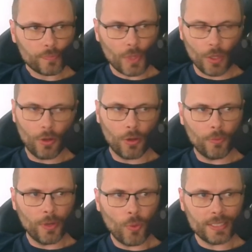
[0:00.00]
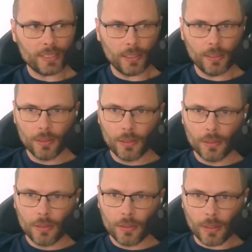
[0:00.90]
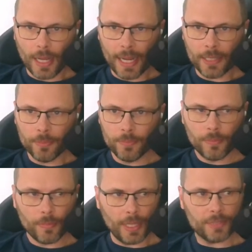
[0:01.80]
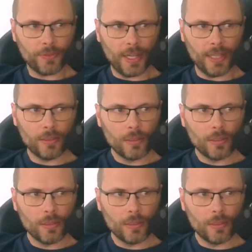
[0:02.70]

or requested item. That's fine.